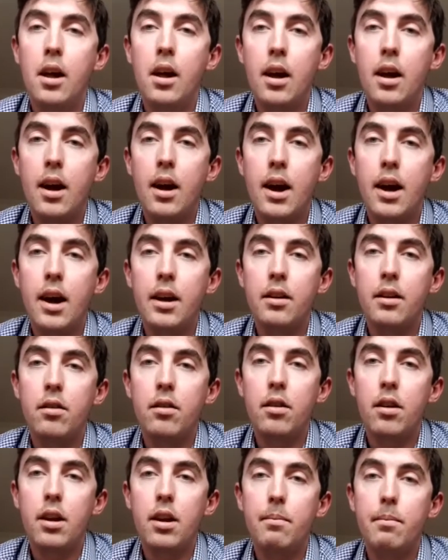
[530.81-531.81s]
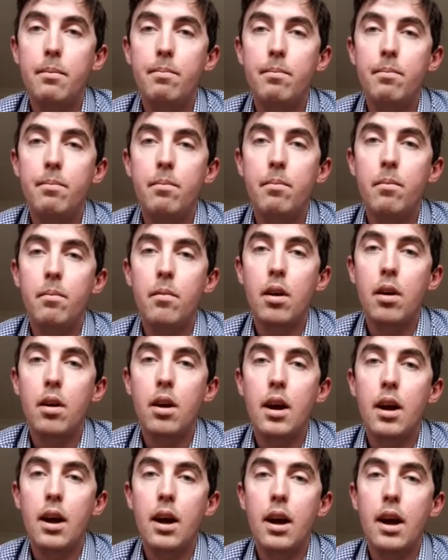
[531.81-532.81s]
and um,
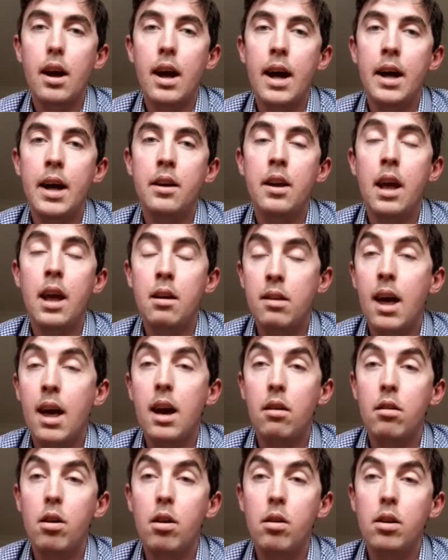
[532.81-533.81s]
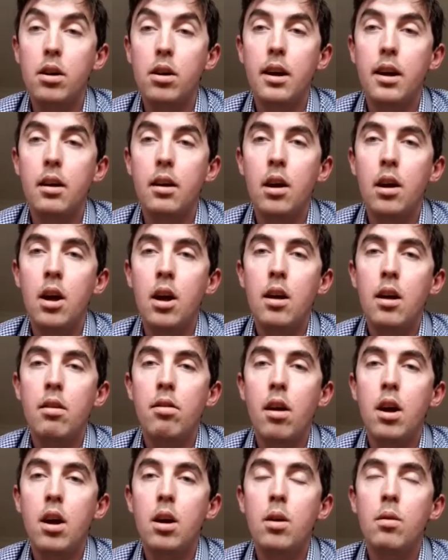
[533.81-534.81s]
and it takes longer.
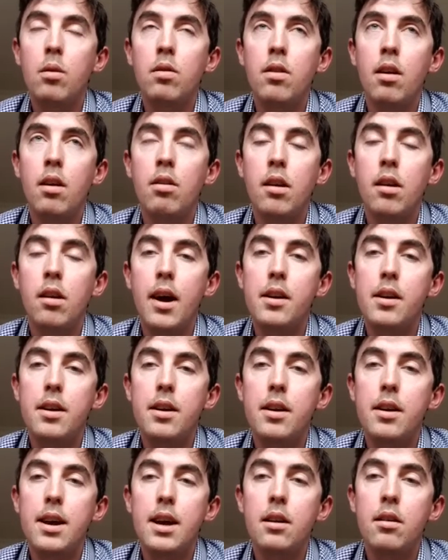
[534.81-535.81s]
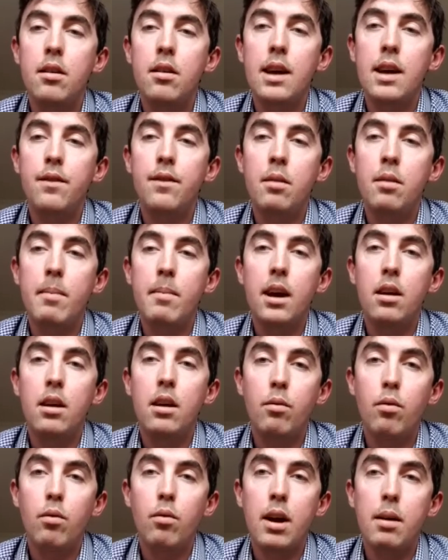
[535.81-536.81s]
So there's an idea that if you make the
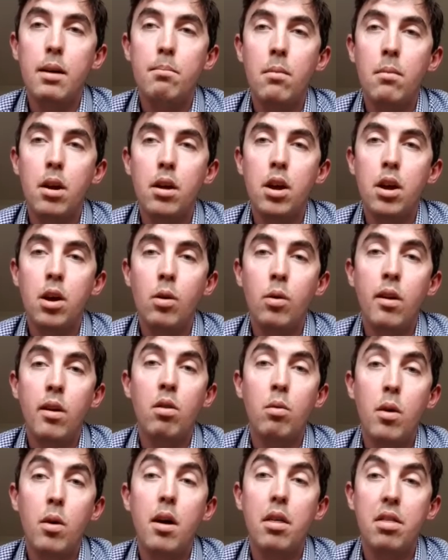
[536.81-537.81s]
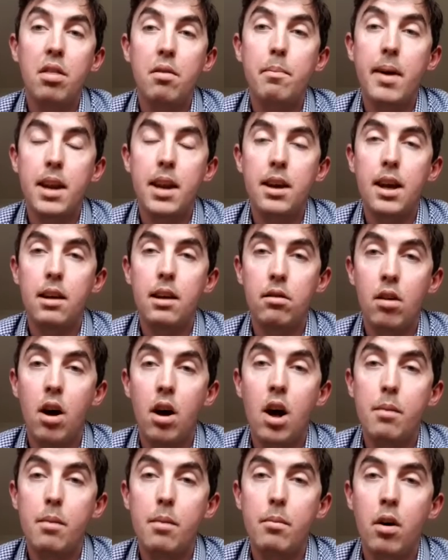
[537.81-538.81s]
right molecule, it's worth spending
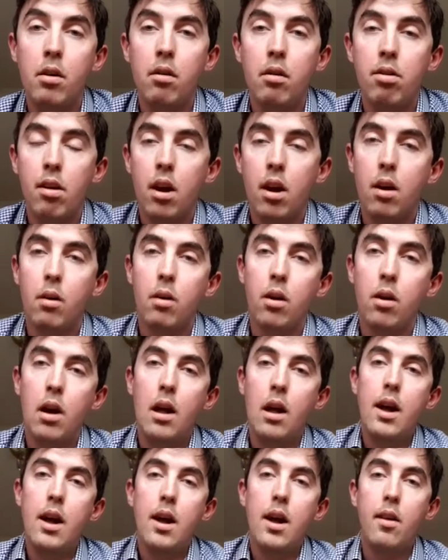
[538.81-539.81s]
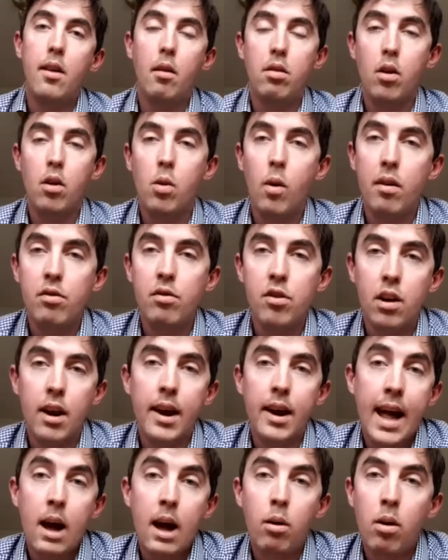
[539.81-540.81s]
time on. So there's a question like,
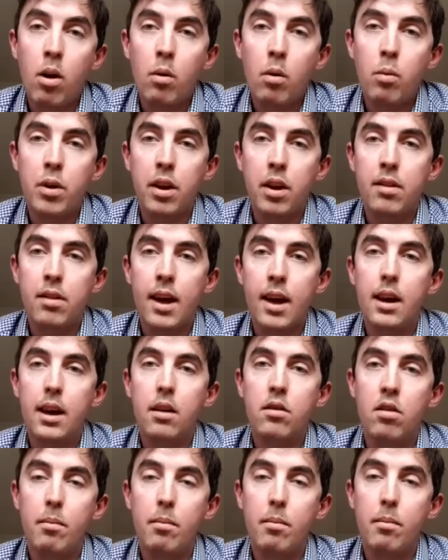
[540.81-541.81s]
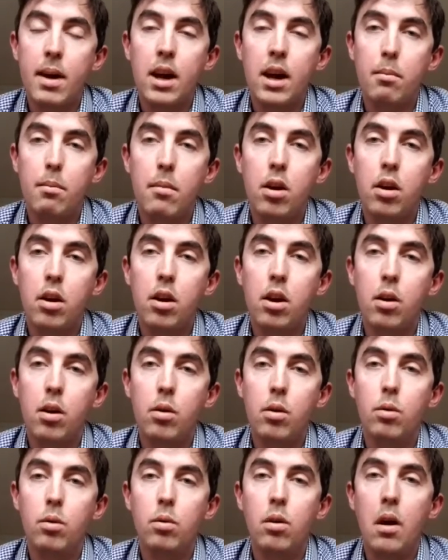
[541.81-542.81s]
how long would it take to make a
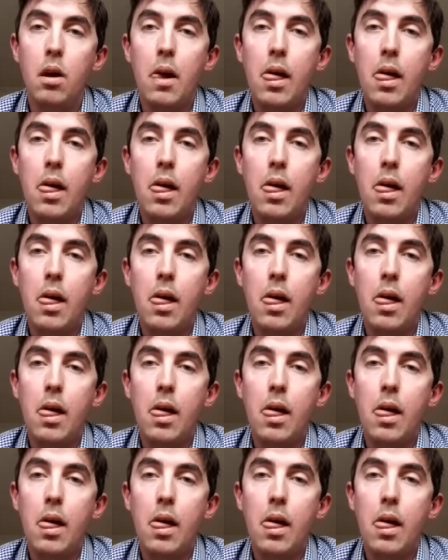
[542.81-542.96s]
molecule